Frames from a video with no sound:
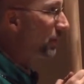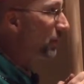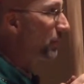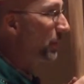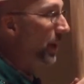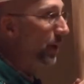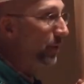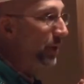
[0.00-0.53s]
of
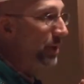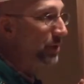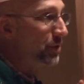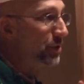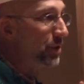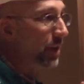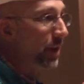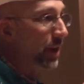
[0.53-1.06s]

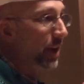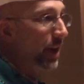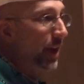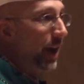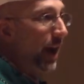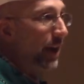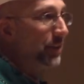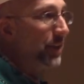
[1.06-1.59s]
marriage,
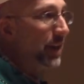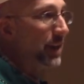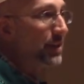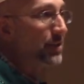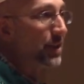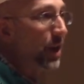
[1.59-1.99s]
I think it's